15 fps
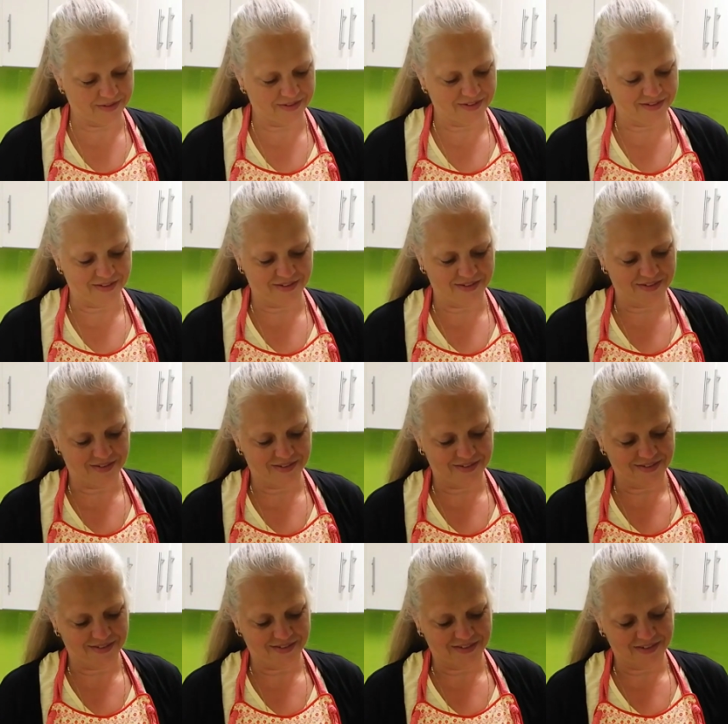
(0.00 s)

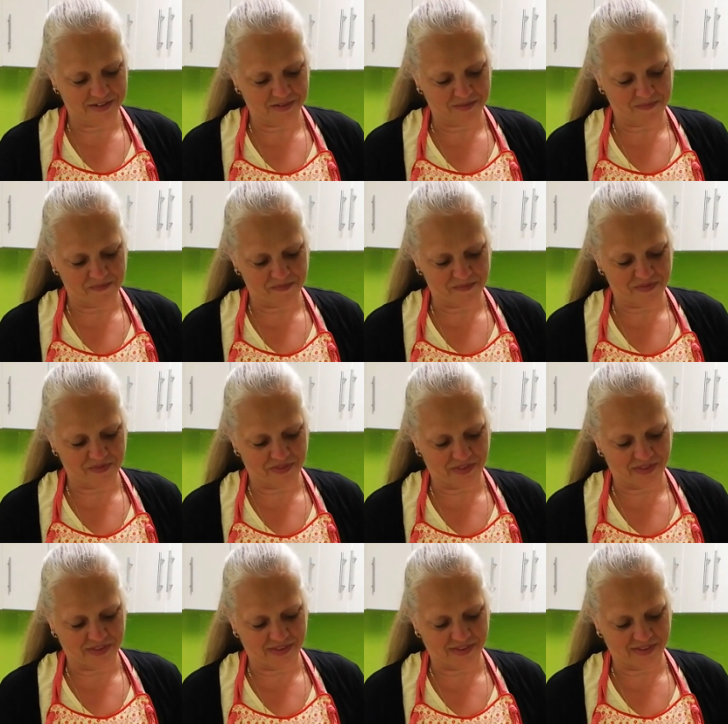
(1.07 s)

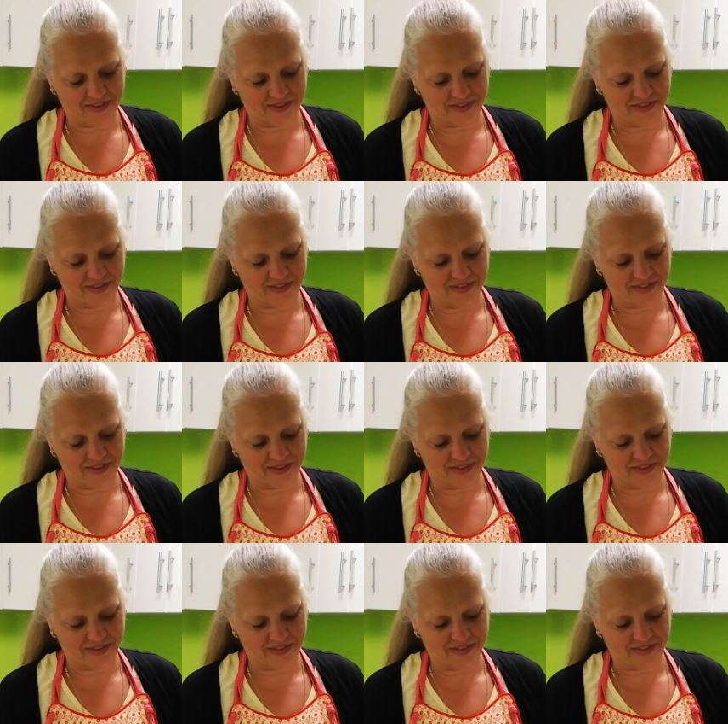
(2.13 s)
[no speech]